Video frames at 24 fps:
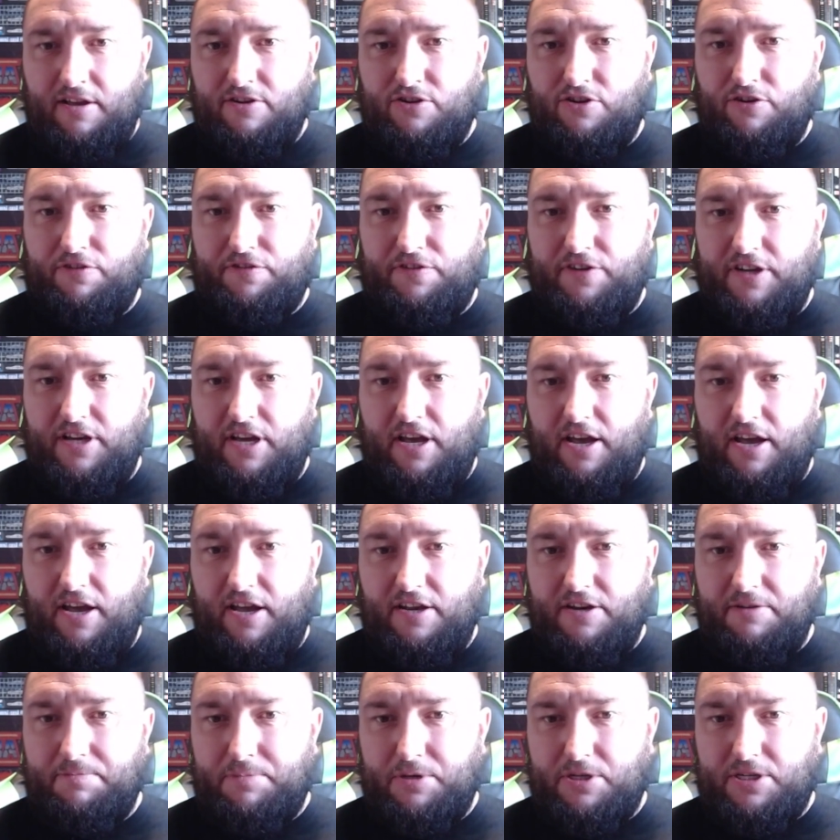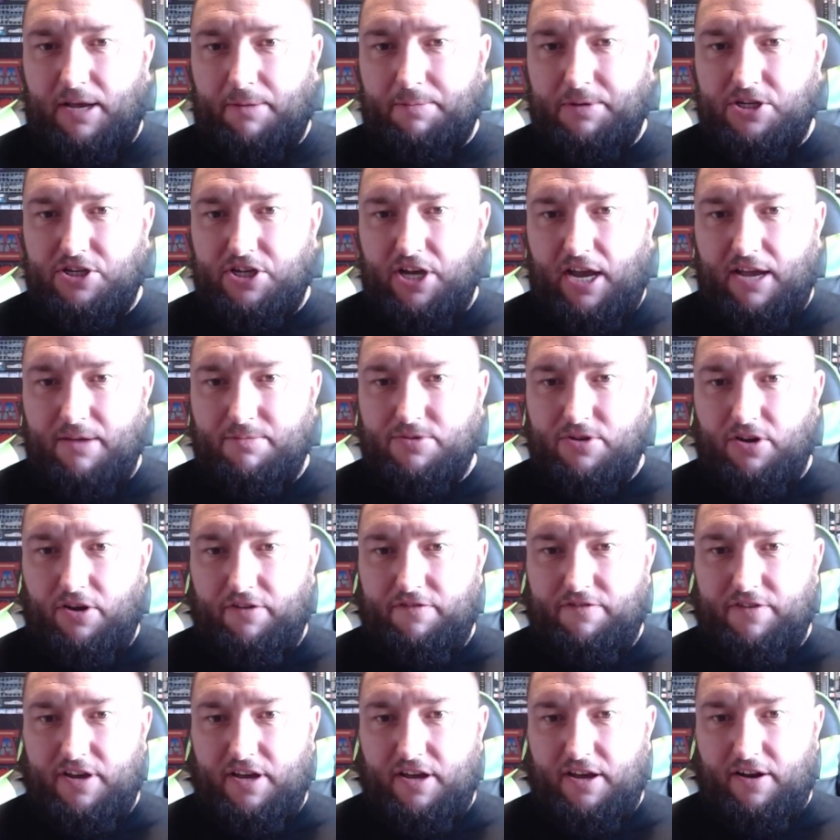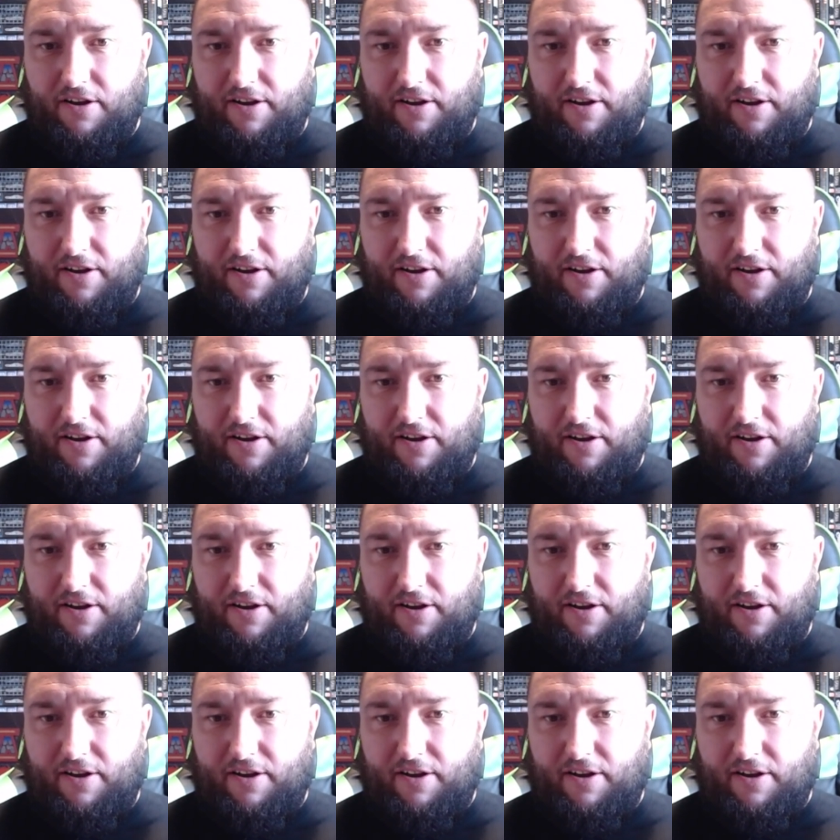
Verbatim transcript: Just for uh, Basabi James, I've uh,